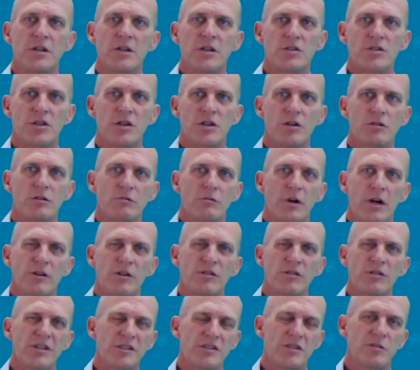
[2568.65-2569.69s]
So
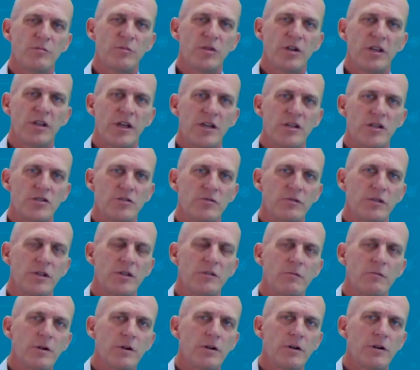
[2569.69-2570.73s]
how does communication really
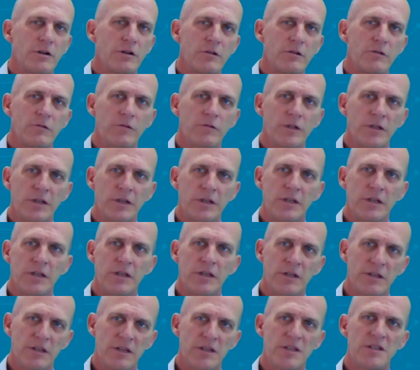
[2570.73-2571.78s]
work
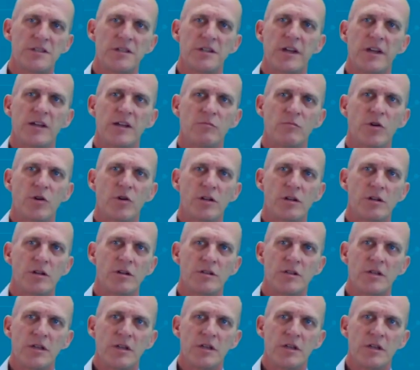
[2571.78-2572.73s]
in these layer model?